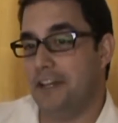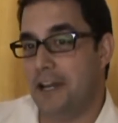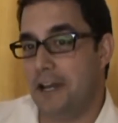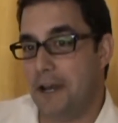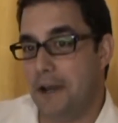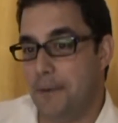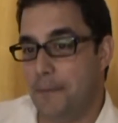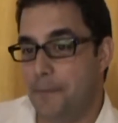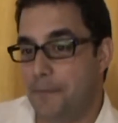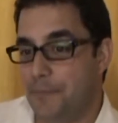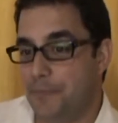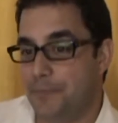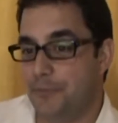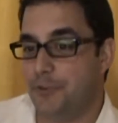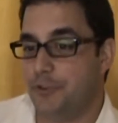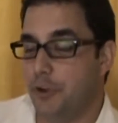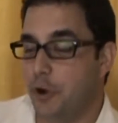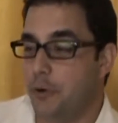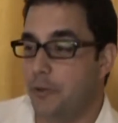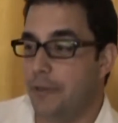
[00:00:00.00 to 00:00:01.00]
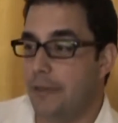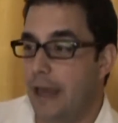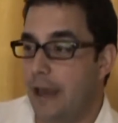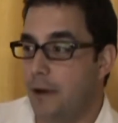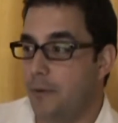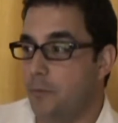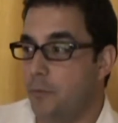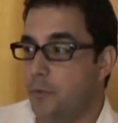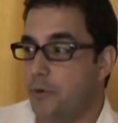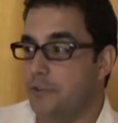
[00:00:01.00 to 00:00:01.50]
Um, so
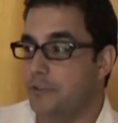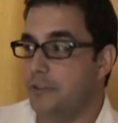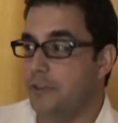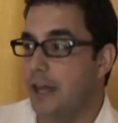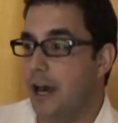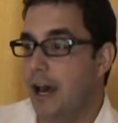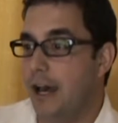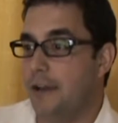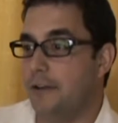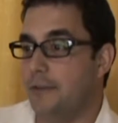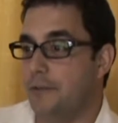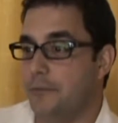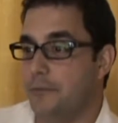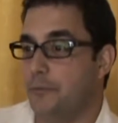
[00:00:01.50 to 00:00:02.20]
that was not,